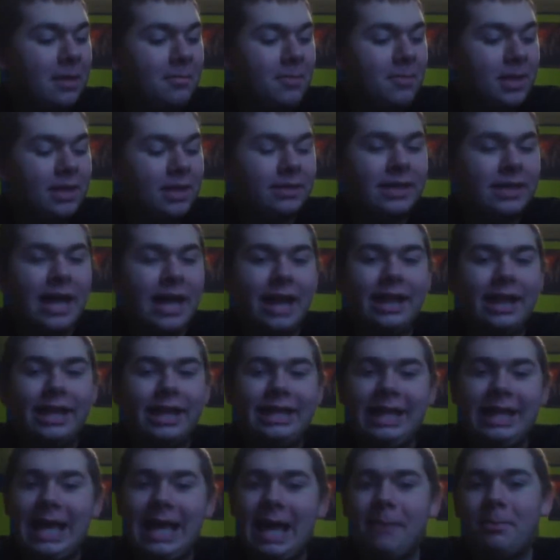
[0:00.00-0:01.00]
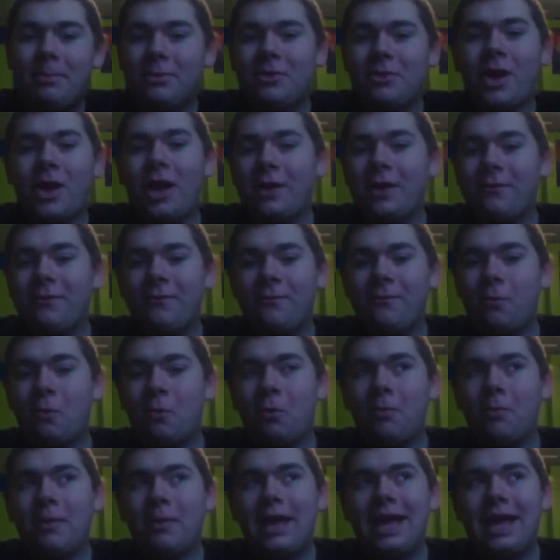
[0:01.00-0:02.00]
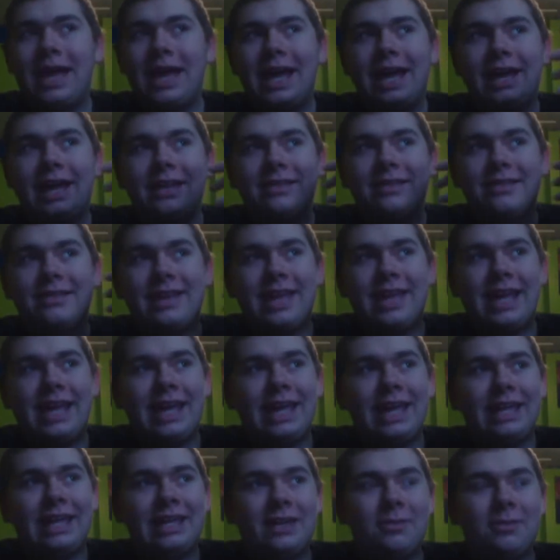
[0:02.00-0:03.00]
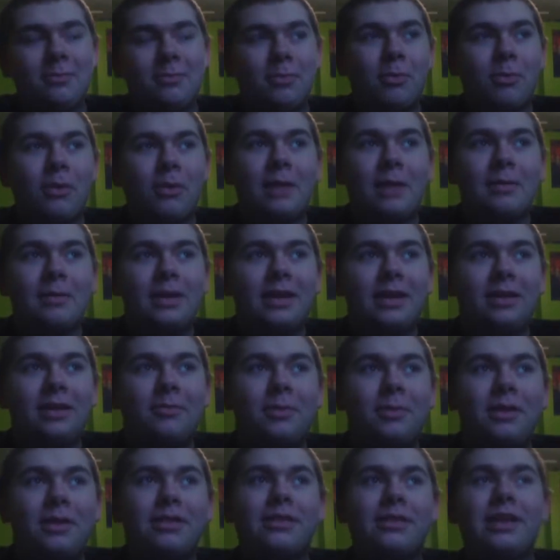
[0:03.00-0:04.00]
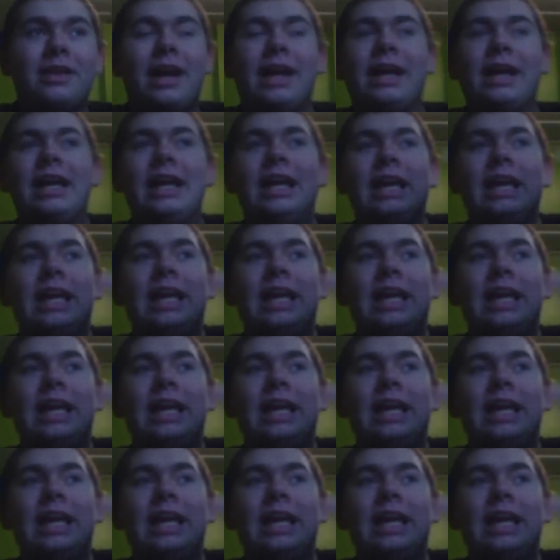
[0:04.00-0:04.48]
it's got, like, the episodic format and its premise, but it's, like,